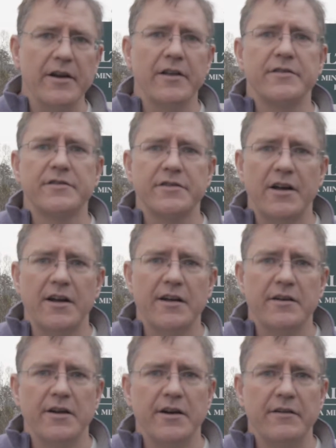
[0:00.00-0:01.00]
other
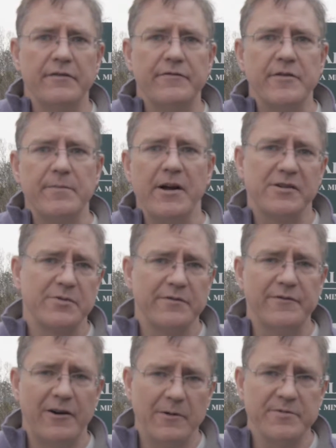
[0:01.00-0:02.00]
side of the Patchwork
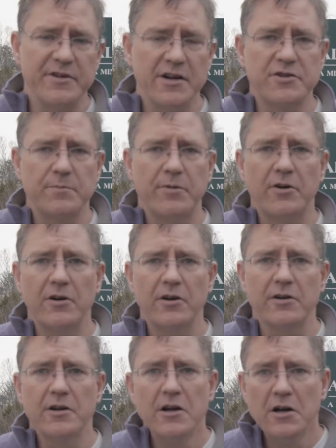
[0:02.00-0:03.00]
Farms Nature
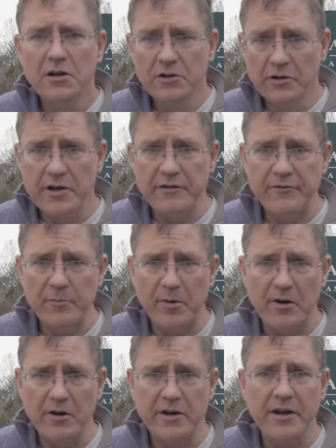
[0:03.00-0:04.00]
Park looking for
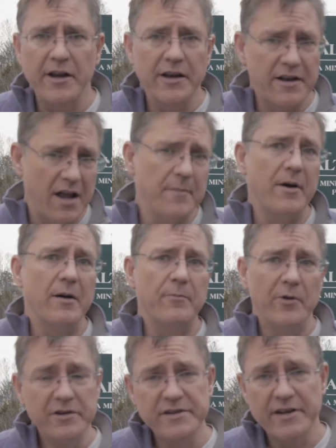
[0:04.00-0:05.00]
parking and came up
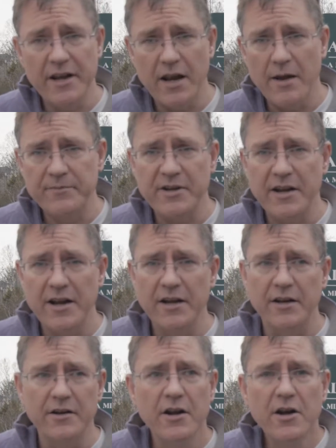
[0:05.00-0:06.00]
once again
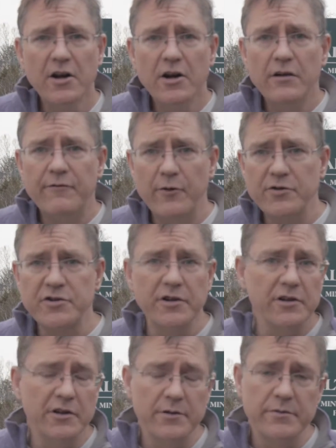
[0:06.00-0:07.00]
empty-handed.
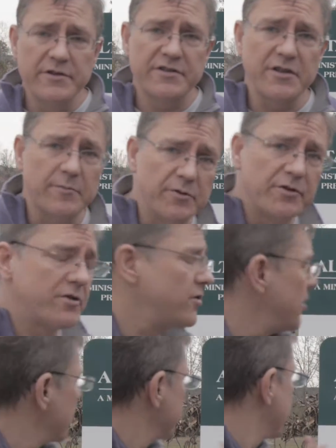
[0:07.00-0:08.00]
Fortunately, we stumbled
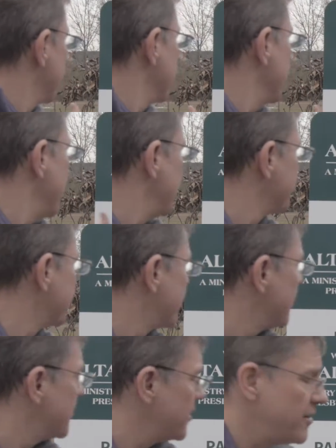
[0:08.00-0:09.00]
across the
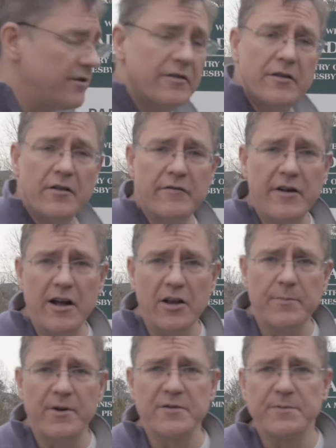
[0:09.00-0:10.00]
Altadena Valley
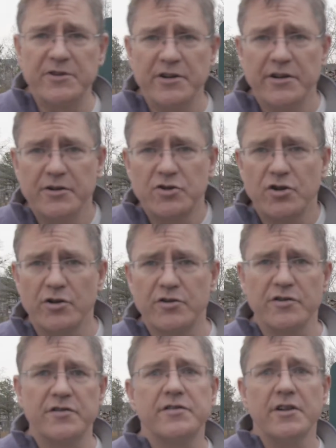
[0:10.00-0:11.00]
Presbyterian
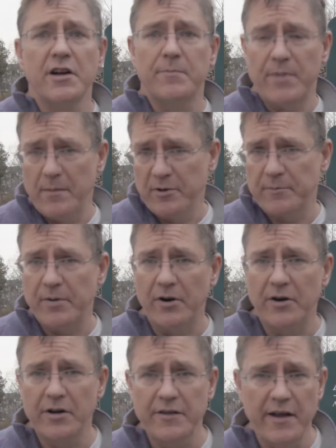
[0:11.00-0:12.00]
Church's uh, public
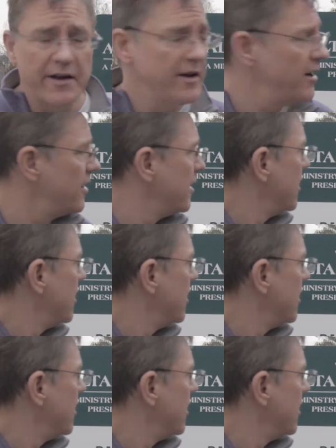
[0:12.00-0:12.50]
park. They uh,